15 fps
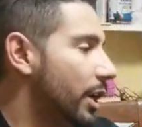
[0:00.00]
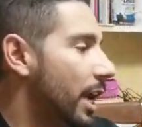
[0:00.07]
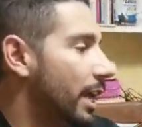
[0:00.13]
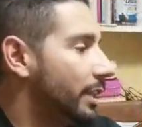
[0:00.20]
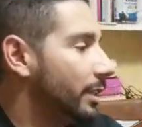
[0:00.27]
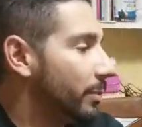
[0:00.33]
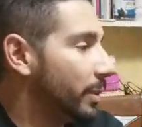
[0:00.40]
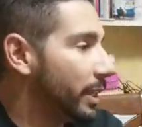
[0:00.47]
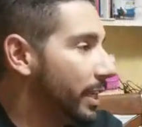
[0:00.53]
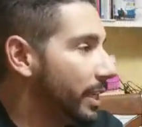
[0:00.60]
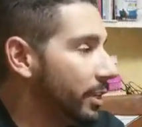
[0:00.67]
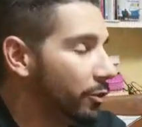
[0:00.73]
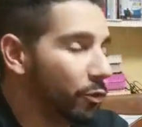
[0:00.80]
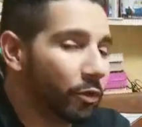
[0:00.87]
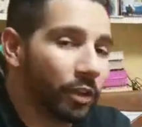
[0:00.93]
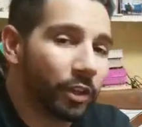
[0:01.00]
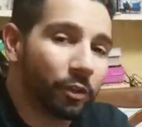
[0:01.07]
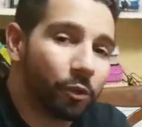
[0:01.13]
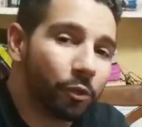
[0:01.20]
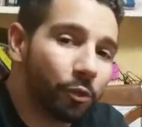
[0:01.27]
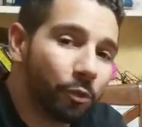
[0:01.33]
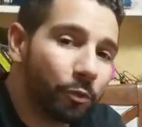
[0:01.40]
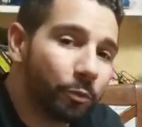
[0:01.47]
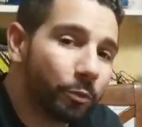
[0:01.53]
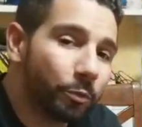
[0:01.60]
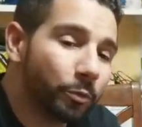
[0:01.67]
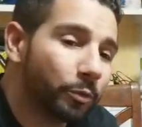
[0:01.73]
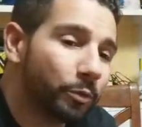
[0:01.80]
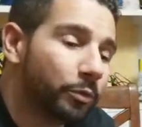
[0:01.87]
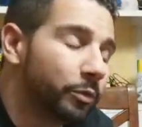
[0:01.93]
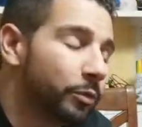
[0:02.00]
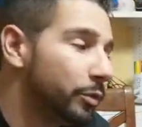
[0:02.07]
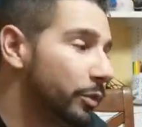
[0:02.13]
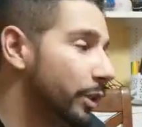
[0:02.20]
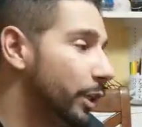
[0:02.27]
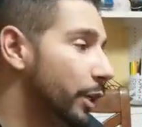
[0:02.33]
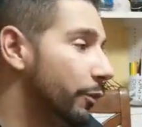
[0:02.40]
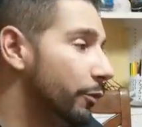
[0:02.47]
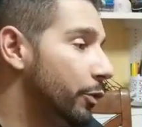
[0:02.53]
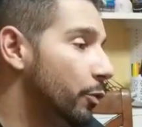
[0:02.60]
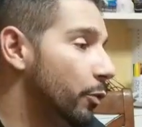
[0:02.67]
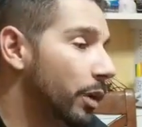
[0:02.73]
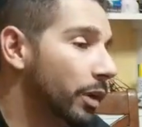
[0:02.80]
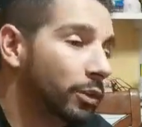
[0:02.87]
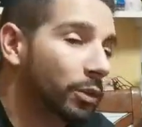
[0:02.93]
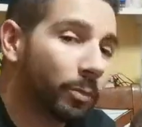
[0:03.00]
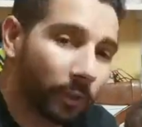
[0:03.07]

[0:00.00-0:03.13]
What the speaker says: At the beginning, you can choose if you want to